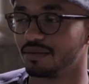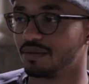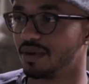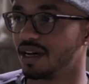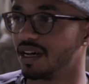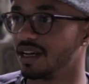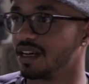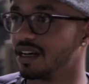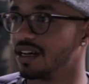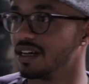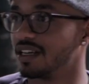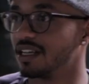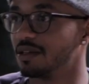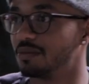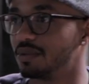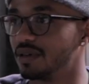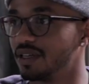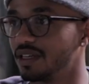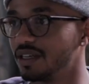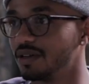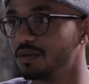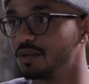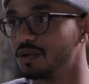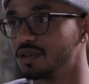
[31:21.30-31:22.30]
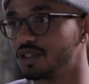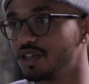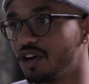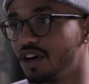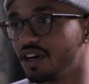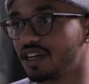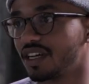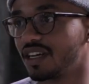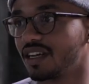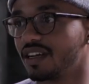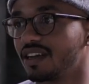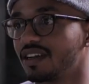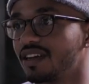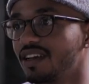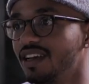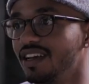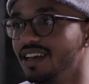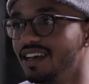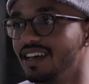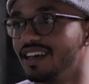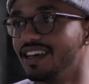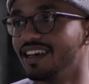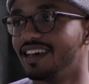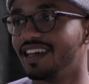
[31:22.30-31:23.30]
my EP were talking,
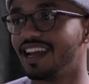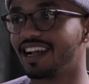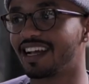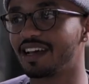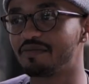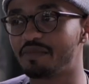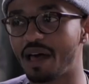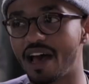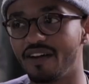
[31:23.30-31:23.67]
and I kept